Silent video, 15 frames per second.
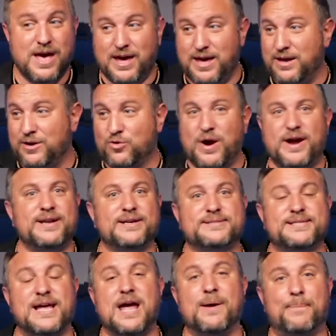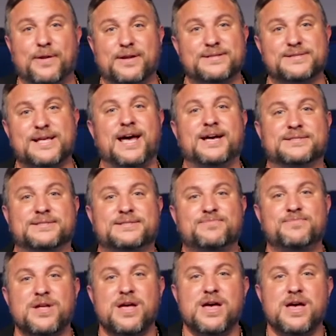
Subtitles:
A great example is this.